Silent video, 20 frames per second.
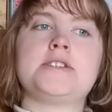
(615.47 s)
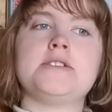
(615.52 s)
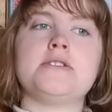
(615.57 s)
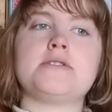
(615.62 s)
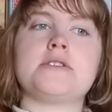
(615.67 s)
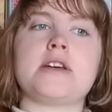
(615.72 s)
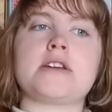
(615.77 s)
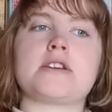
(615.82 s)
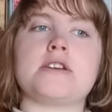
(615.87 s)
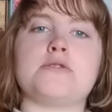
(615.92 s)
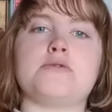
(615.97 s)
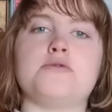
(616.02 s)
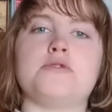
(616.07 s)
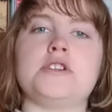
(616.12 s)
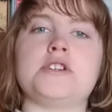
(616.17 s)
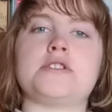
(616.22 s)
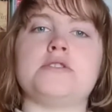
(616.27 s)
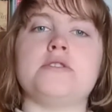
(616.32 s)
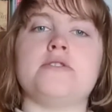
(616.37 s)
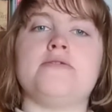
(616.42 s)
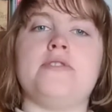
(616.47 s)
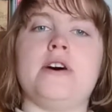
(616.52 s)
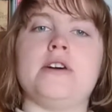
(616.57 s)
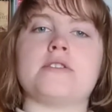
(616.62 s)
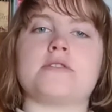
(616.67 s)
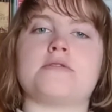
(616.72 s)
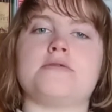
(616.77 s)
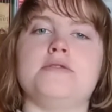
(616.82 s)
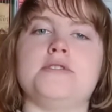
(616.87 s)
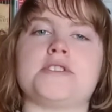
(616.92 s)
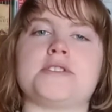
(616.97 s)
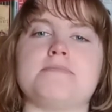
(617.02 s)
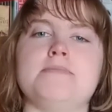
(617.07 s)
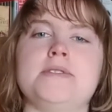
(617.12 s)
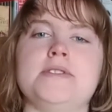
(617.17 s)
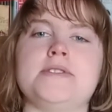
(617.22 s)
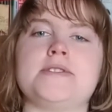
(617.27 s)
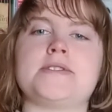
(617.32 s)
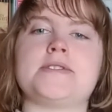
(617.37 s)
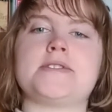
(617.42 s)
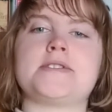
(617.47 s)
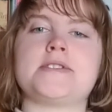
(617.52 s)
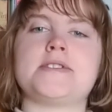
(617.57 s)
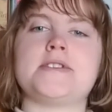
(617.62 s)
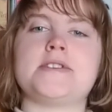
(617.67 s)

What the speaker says: like a traditional Father Christmas